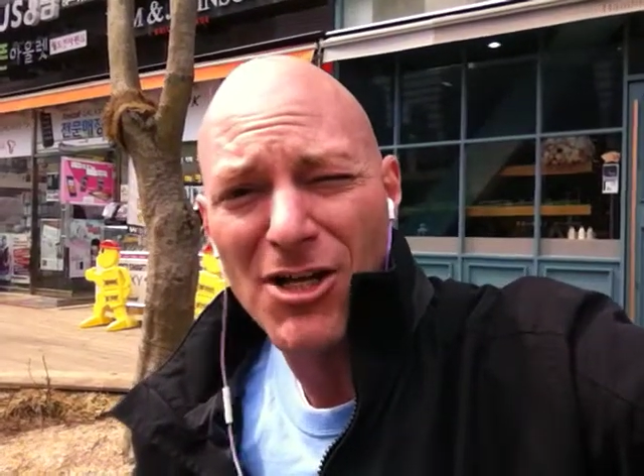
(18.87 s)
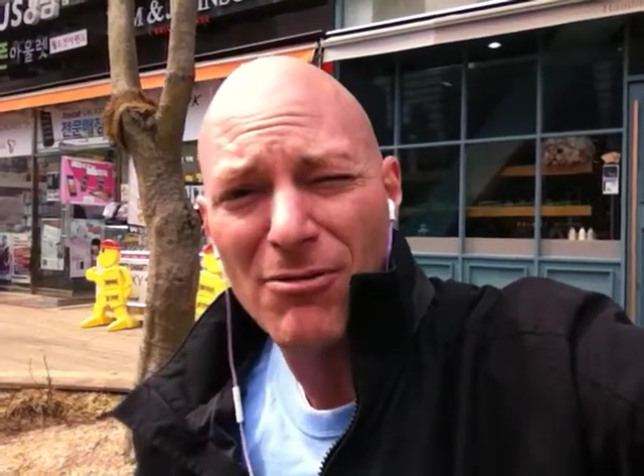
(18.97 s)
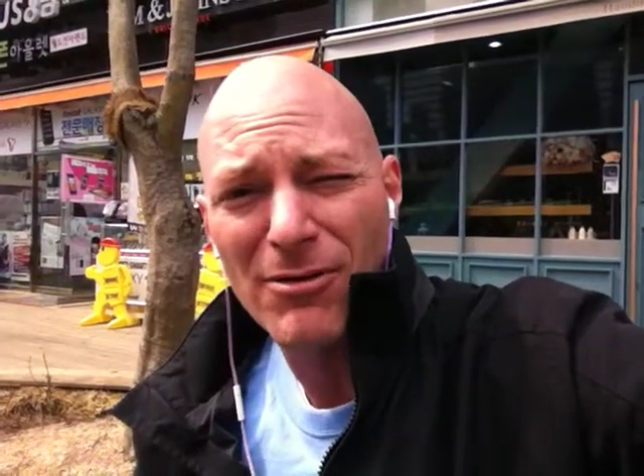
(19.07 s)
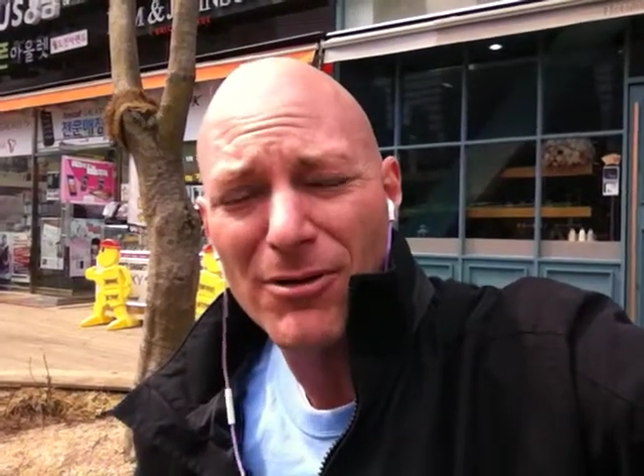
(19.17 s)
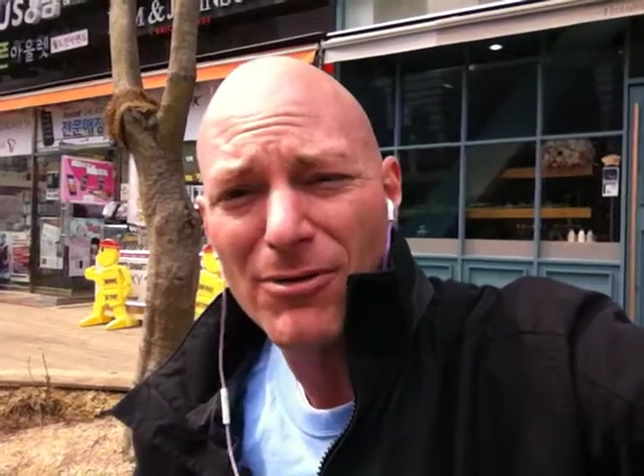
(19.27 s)

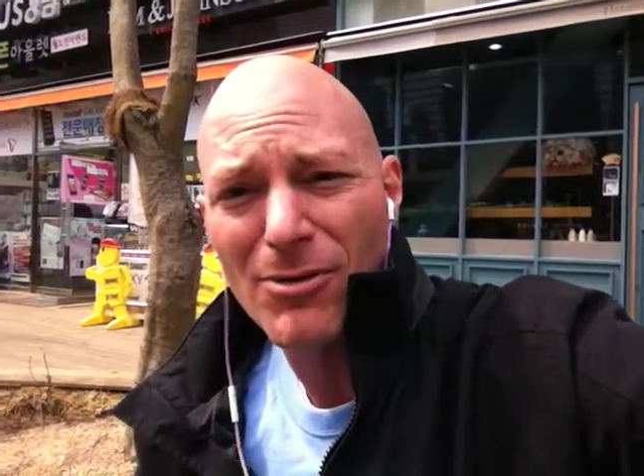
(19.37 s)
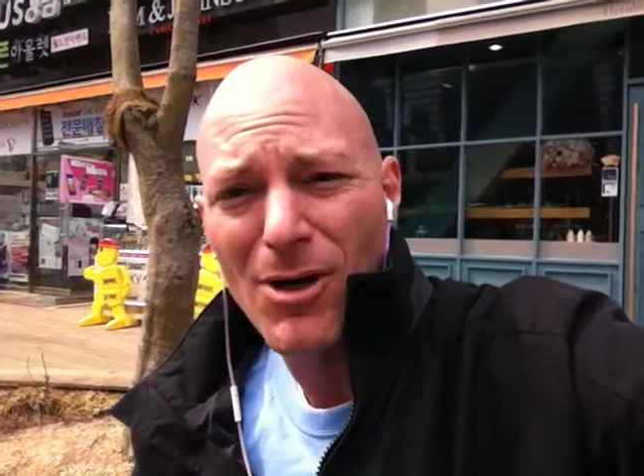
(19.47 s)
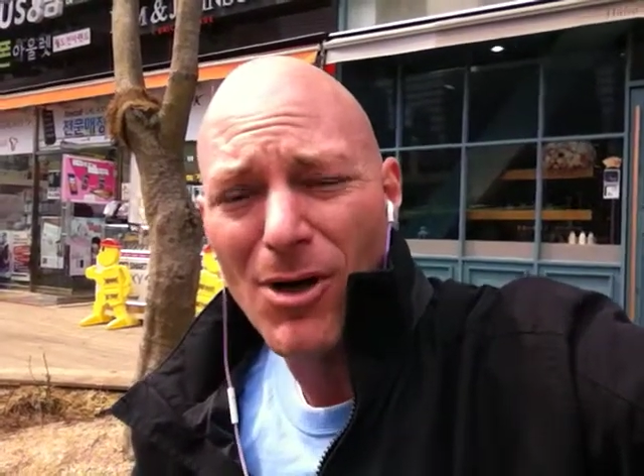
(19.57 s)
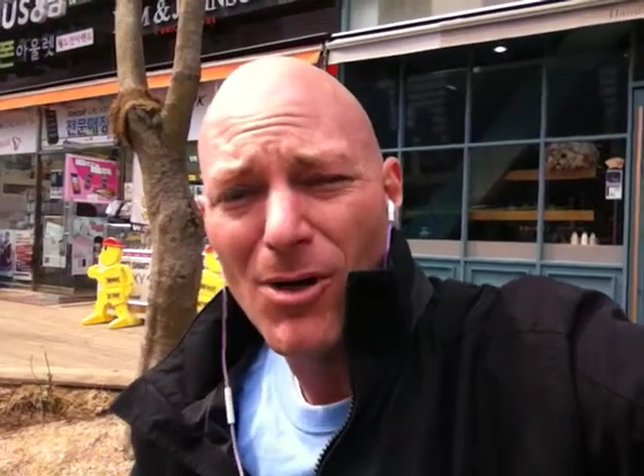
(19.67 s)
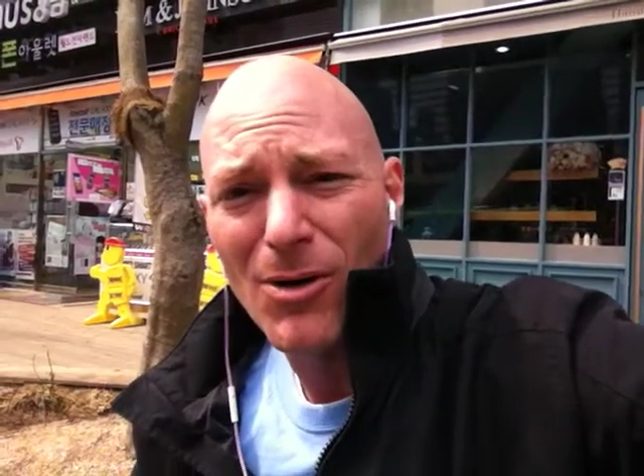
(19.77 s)
Crew
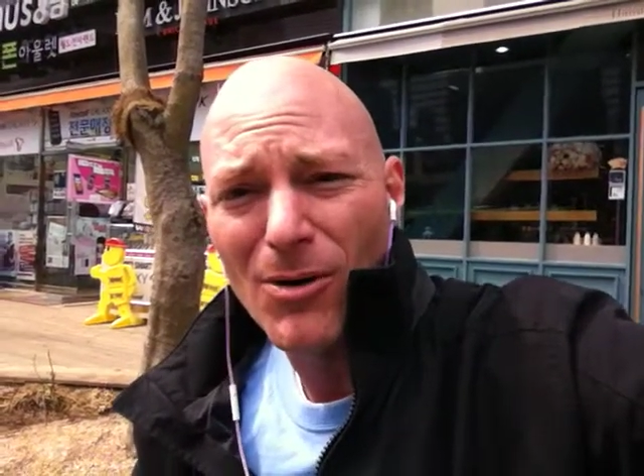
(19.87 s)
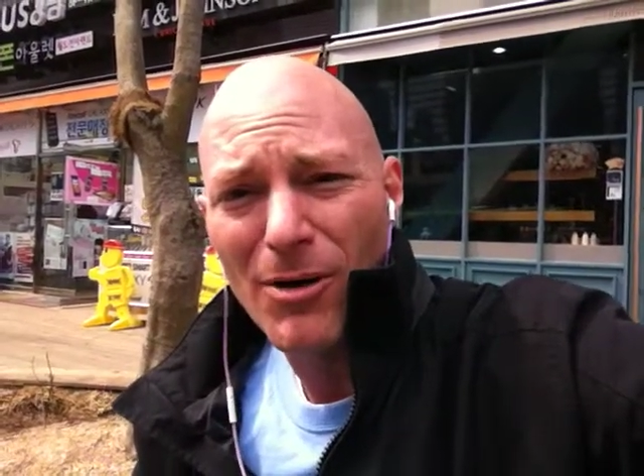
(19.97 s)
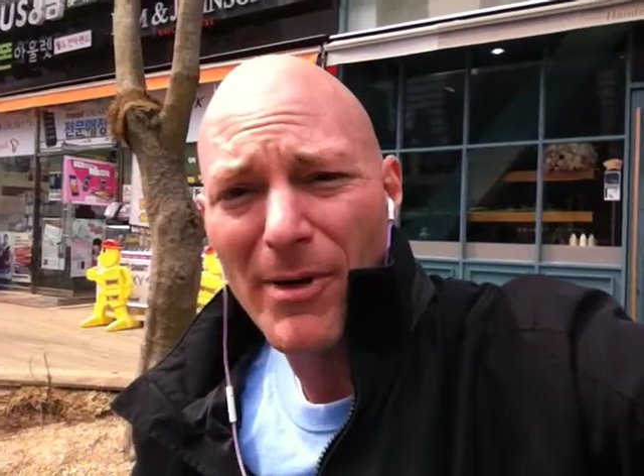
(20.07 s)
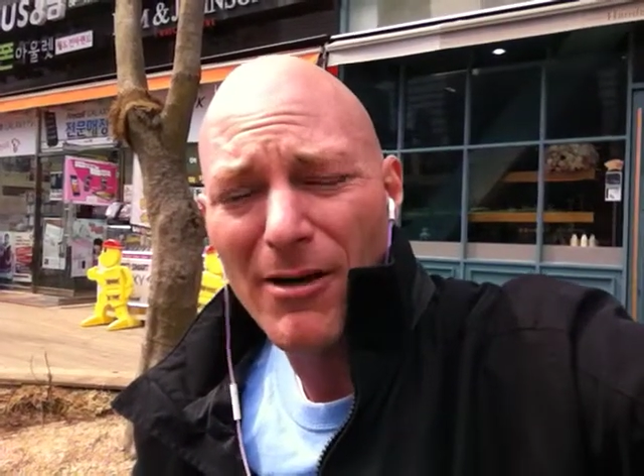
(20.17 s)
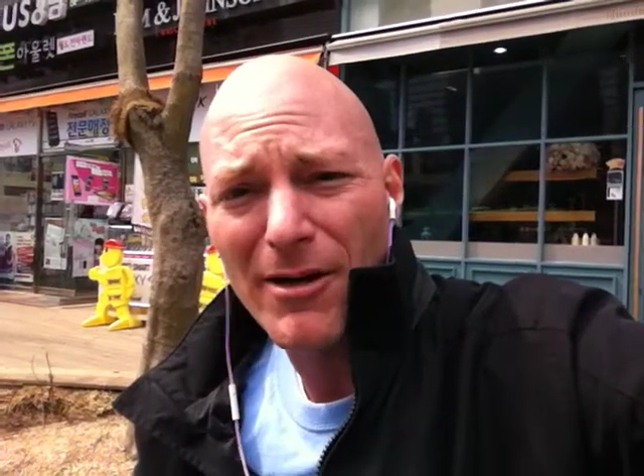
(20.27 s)

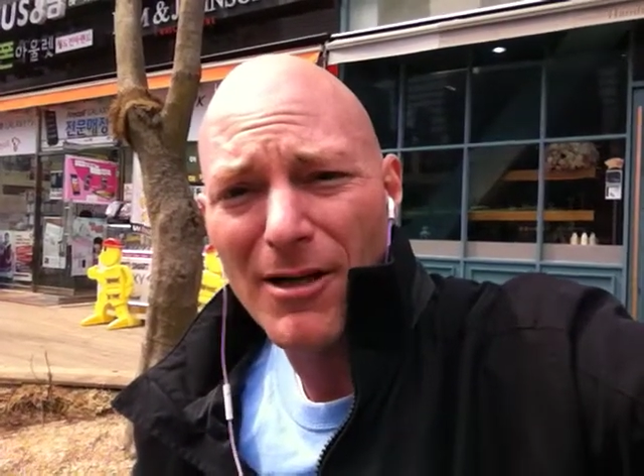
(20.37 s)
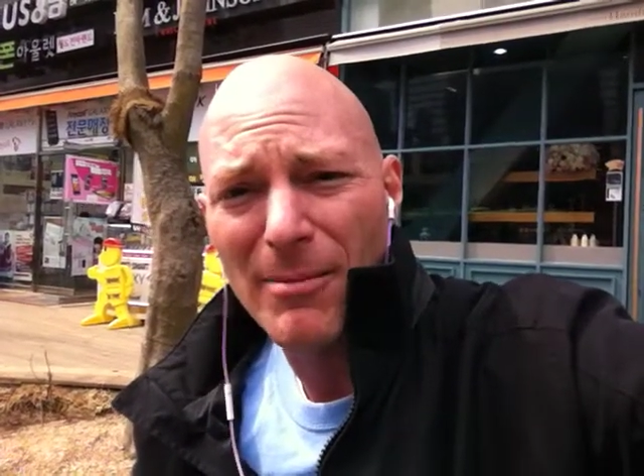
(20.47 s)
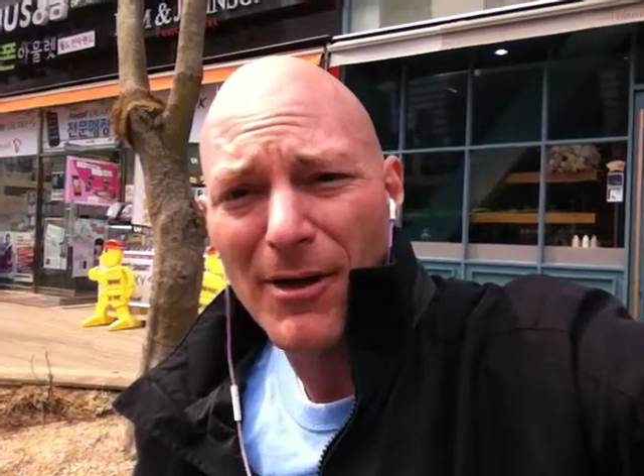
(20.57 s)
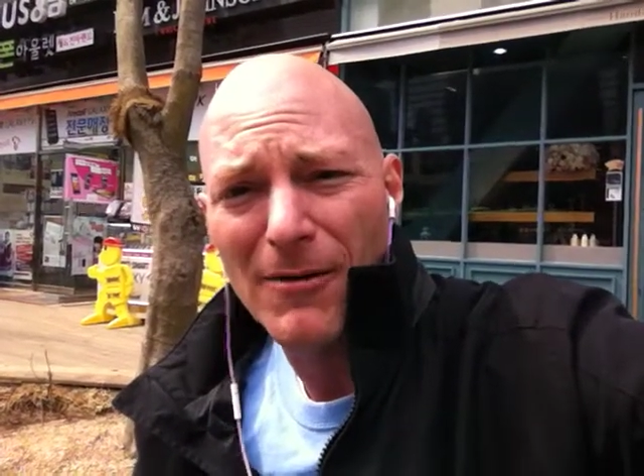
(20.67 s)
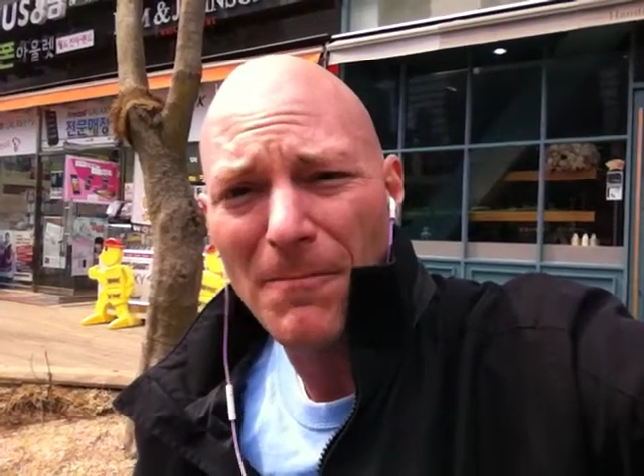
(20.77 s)
or American
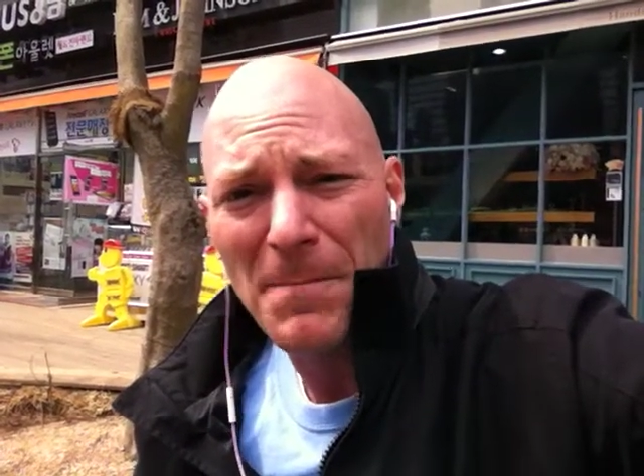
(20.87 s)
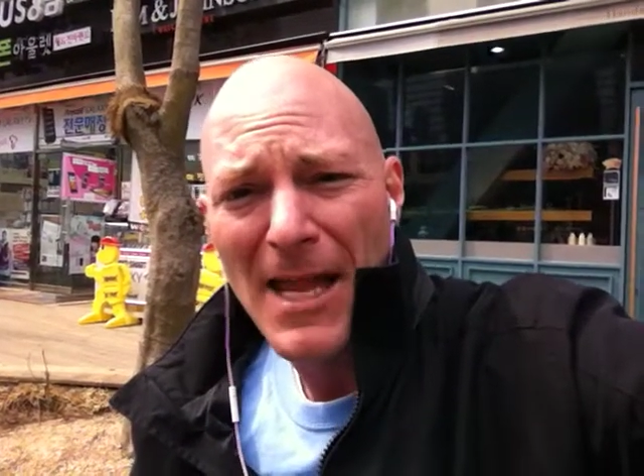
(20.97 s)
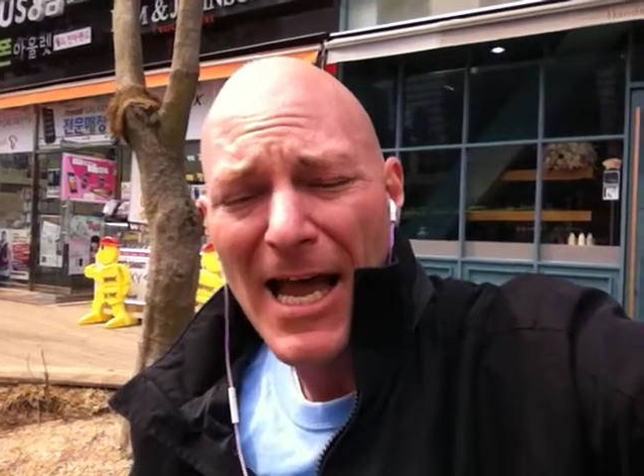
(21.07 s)
Apparel,